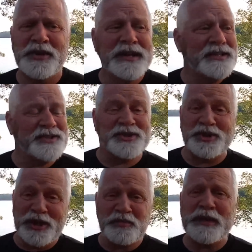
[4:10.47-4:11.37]
It says,
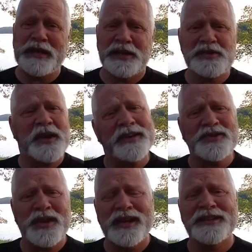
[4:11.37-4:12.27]
just because I
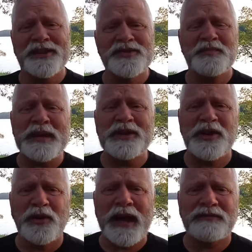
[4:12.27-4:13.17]
said it doesn't mean you
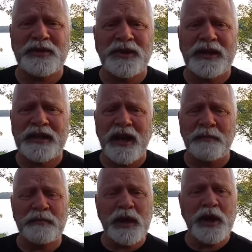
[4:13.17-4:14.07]
don't have to look it up.
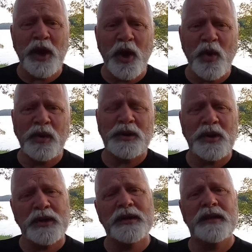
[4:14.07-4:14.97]
Go
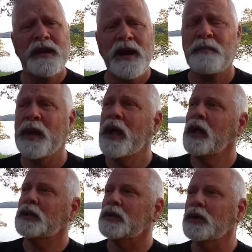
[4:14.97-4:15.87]
look it up.
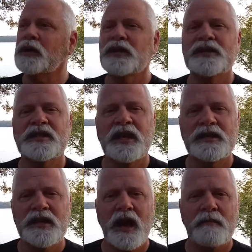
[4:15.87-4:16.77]
Look these
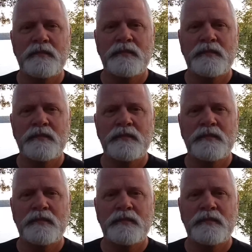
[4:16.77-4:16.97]
things up.